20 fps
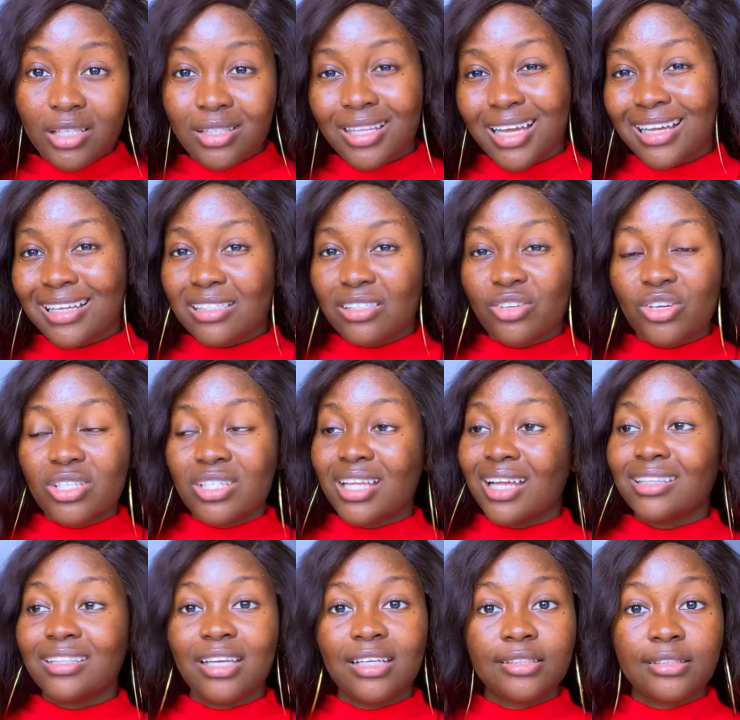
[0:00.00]
that has not
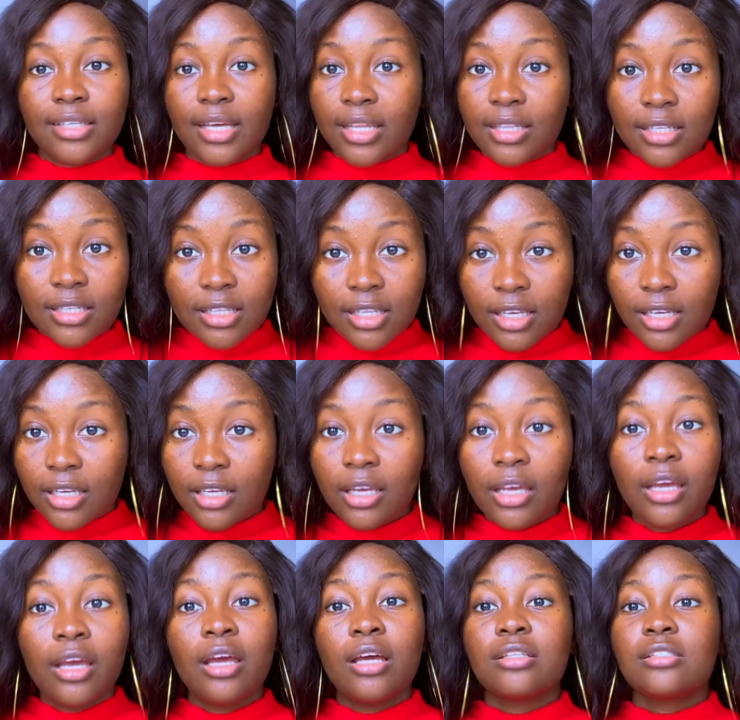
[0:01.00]
started anything,
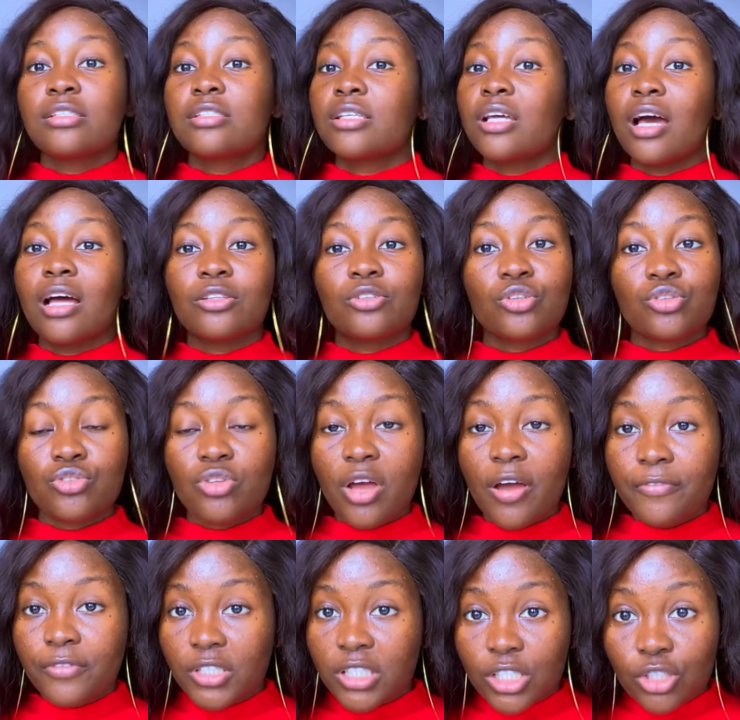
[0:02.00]
this child does not
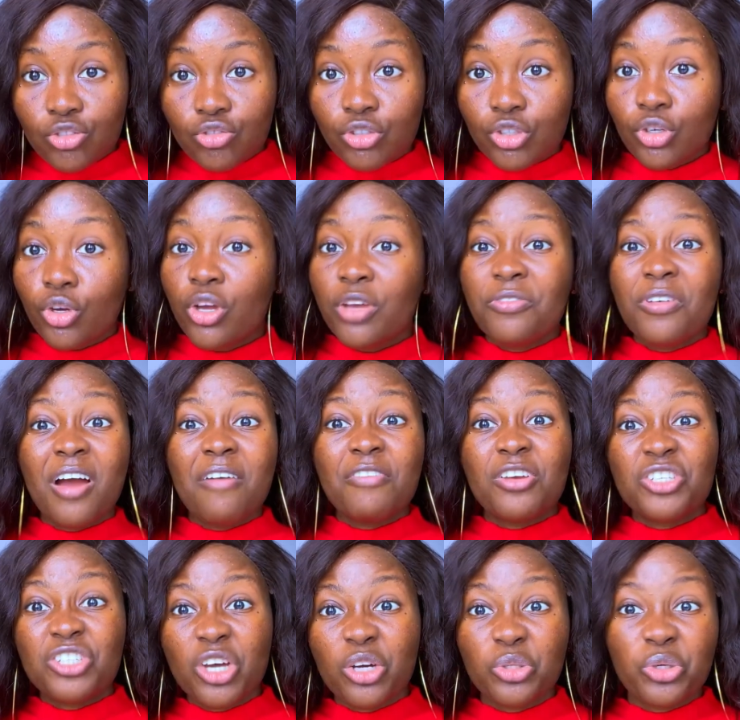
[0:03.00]
have a degree. If you have a
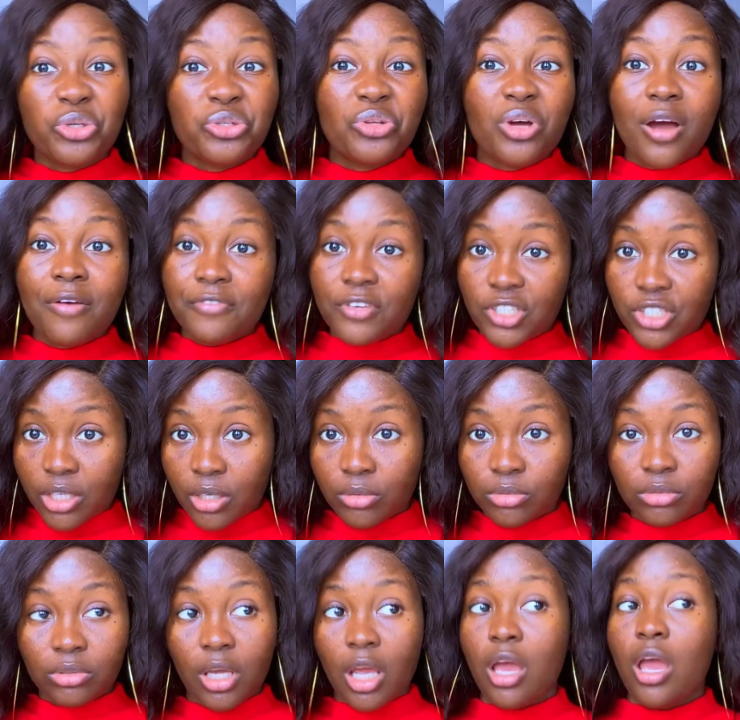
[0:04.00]
child or you don't have a
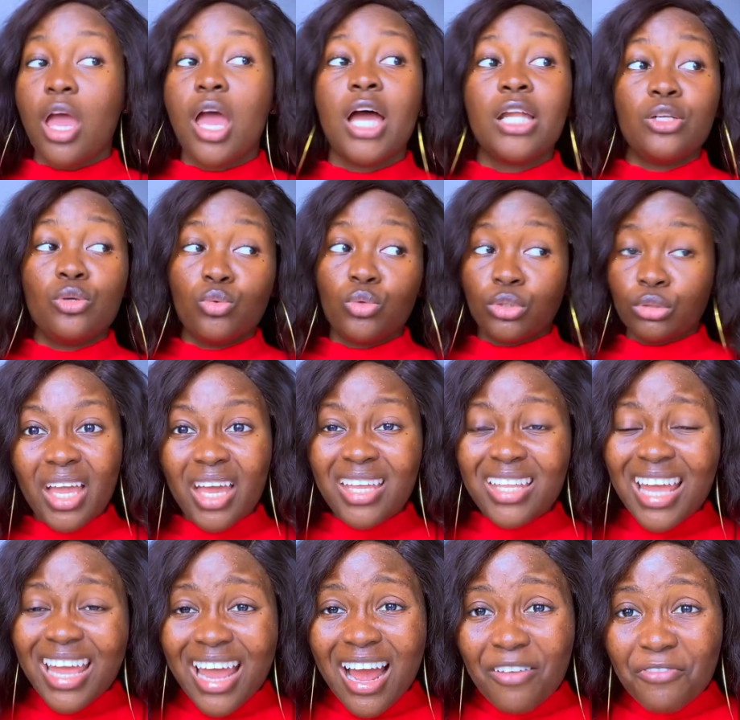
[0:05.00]
child, anyone, whether
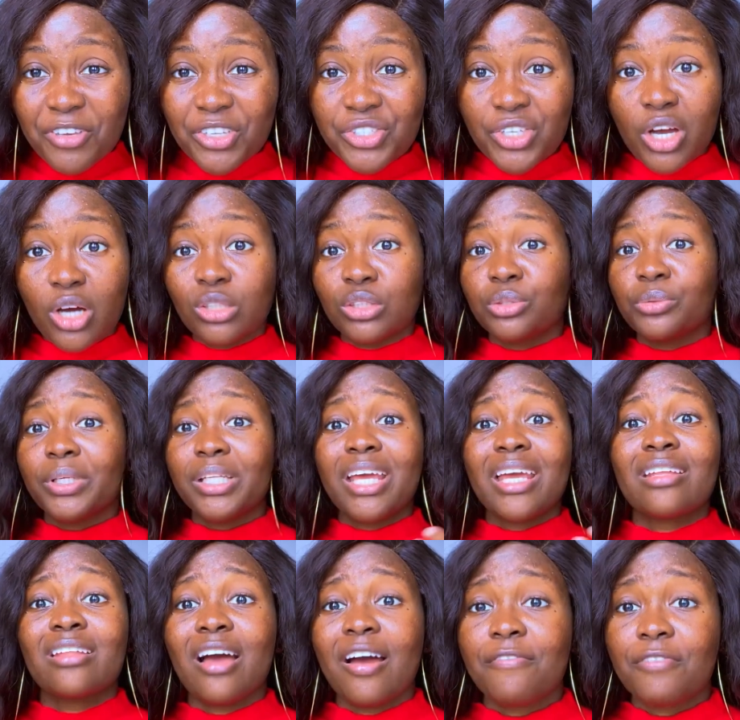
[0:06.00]
you have a child, whether you
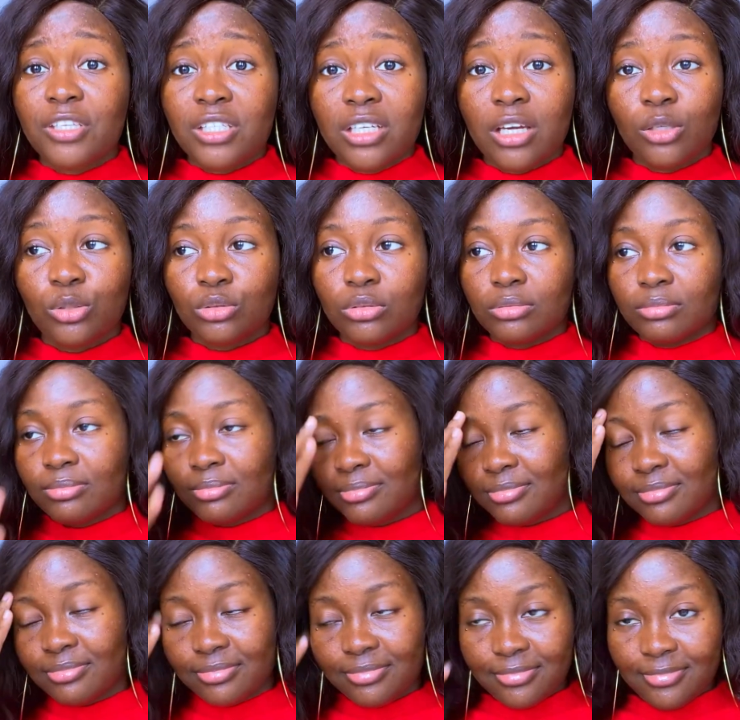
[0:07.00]
don't have a child,
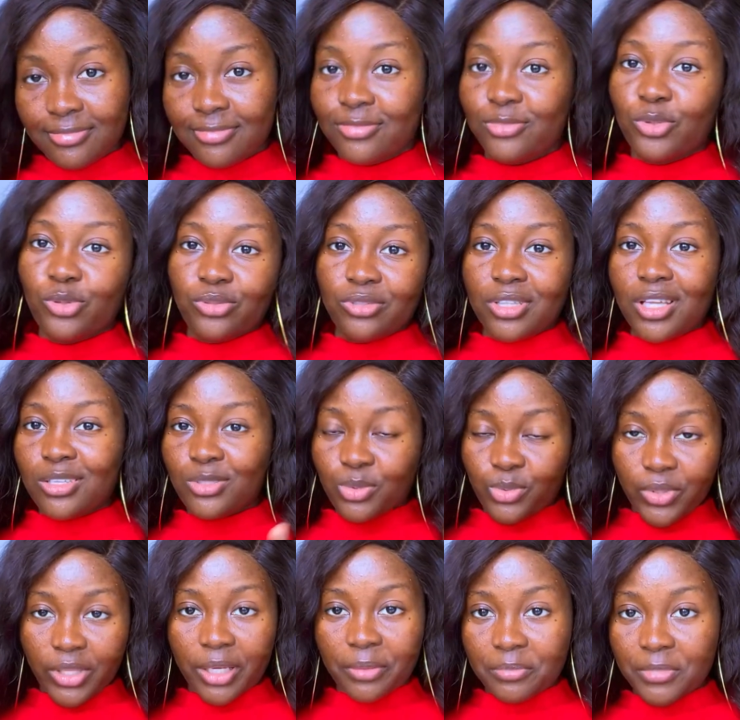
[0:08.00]
no, that's not
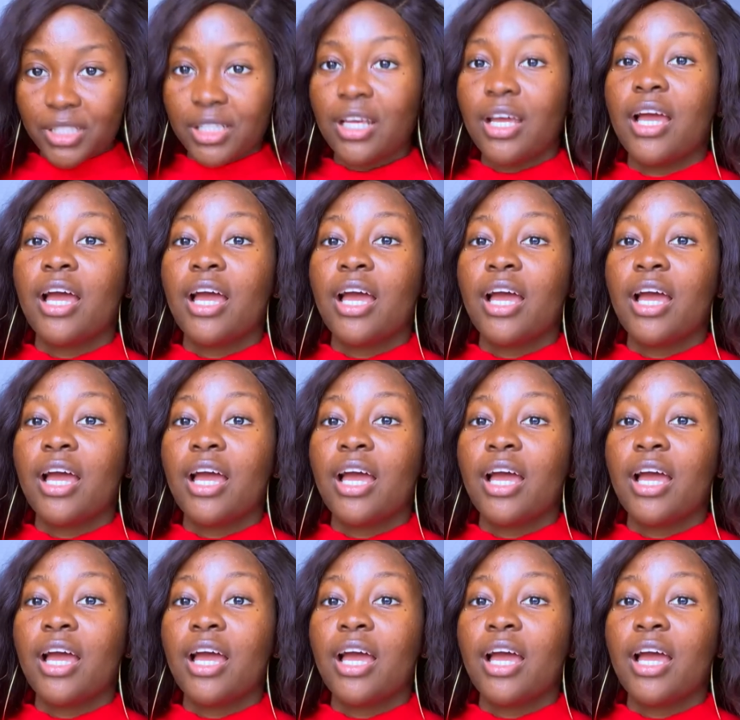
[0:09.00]
what I mean.